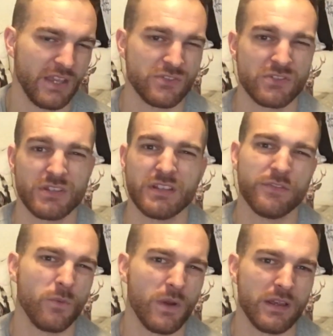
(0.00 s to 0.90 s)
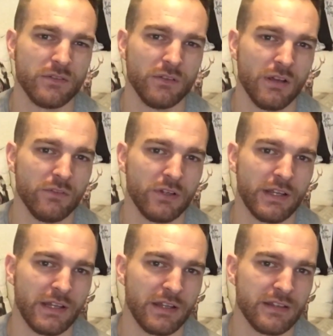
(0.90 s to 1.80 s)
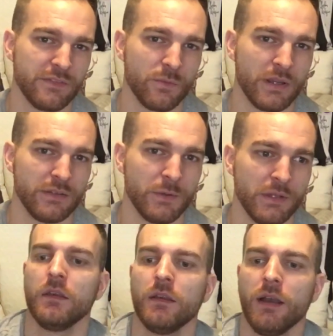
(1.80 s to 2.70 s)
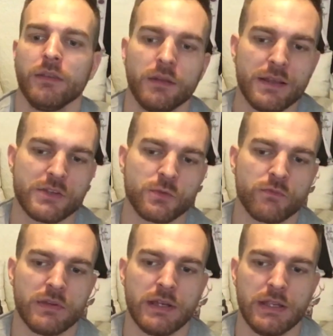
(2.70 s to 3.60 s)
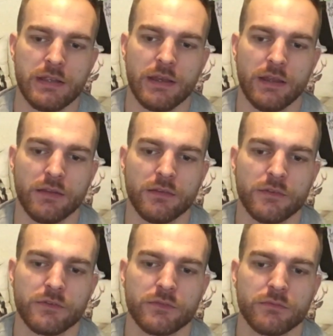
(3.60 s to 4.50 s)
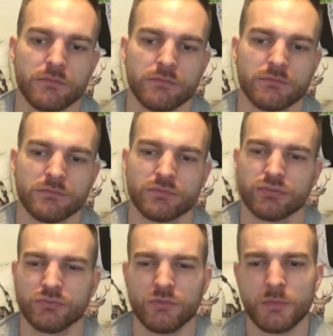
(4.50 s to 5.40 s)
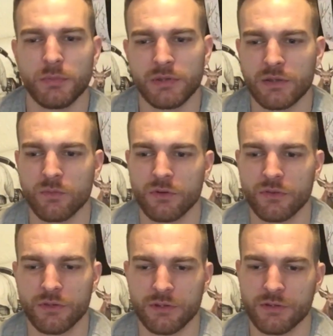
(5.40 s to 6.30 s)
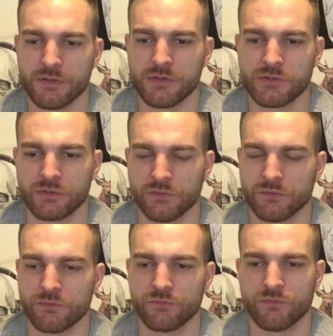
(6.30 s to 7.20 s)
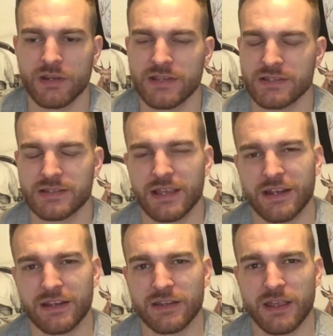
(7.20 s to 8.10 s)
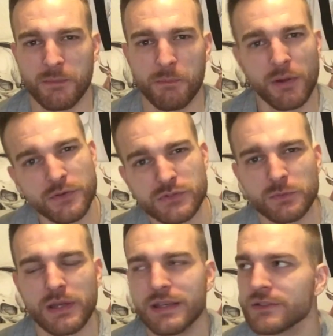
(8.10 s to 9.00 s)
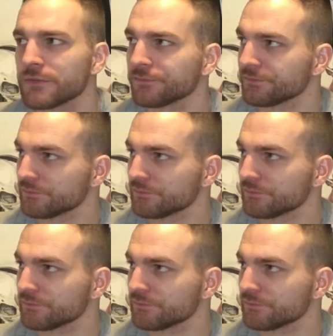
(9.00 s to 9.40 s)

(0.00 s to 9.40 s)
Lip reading: it's just a different way of looking at it and a different way of doing it. And the last one really, and probably the one that sort of rears its head in most ways,